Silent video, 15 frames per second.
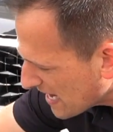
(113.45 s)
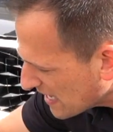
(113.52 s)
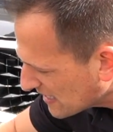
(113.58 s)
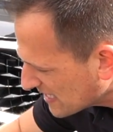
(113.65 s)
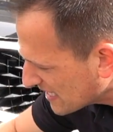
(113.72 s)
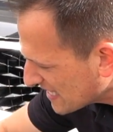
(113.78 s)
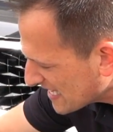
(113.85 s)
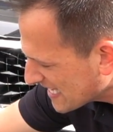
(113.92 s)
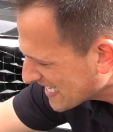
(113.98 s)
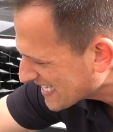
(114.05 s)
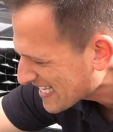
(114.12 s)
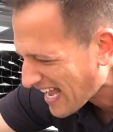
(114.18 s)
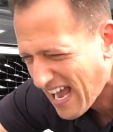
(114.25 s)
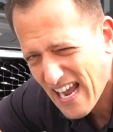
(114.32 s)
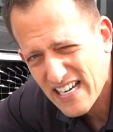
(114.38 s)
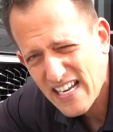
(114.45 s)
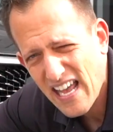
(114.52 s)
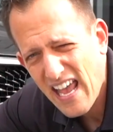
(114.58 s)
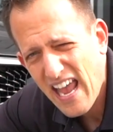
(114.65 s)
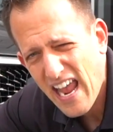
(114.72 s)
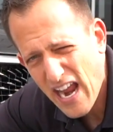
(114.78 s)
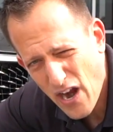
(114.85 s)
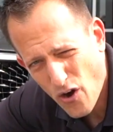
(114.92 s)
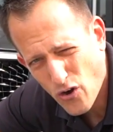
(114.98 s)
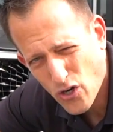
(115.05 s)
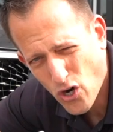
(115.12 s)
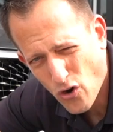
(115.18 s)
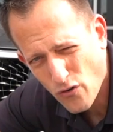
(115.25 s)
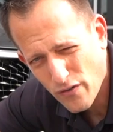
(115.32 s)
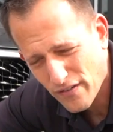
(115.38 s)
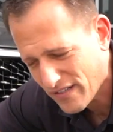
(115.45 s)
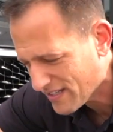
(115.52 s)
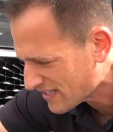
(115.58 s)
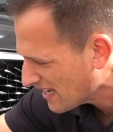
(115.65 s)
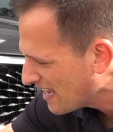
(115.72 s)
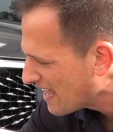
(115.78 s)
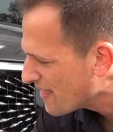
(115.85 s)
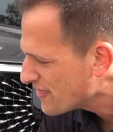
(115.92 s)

into these side air curtains.